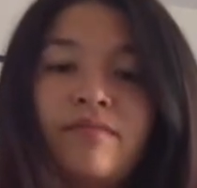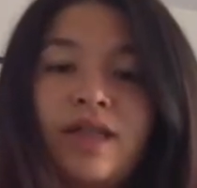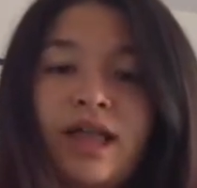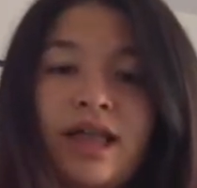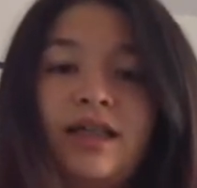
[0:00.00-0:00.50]

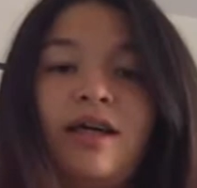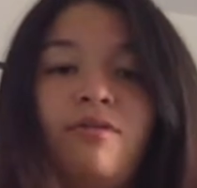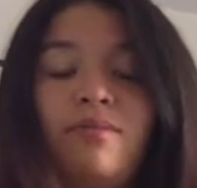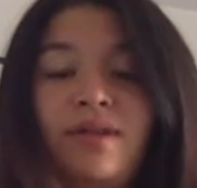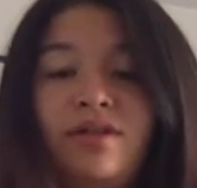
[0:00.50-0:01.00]
Because that
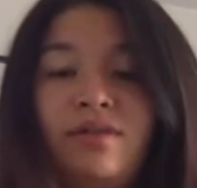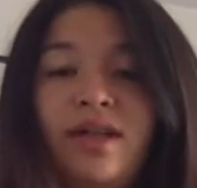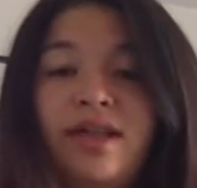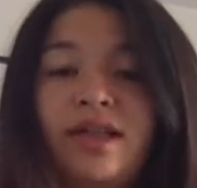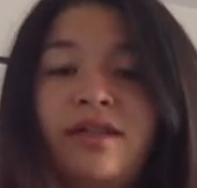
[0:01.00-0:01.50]
would be so
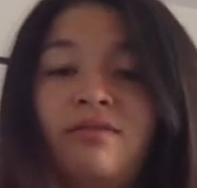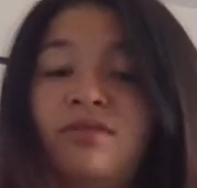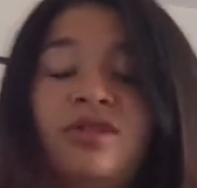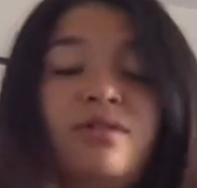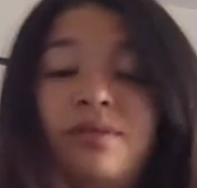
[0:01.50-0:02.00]
nice. That
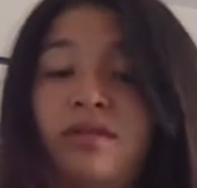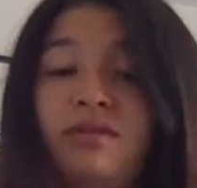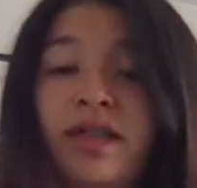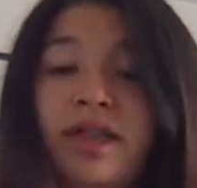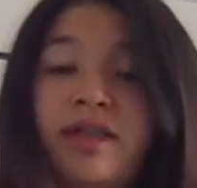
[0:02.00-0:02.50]
would just be so
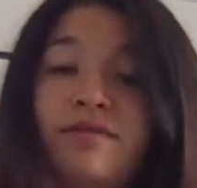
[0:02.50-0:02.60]
nice